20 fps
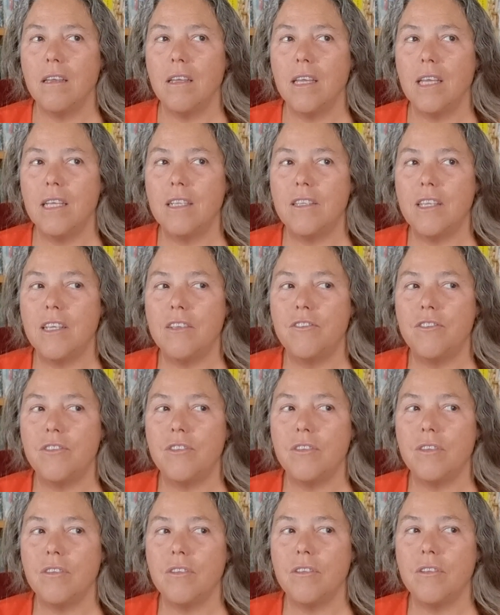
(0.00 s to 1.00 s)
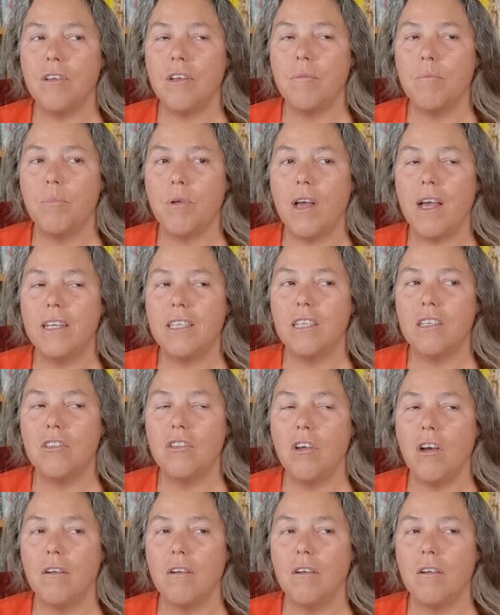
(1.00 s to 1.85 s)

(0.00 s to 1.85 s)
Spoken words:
it's blindingly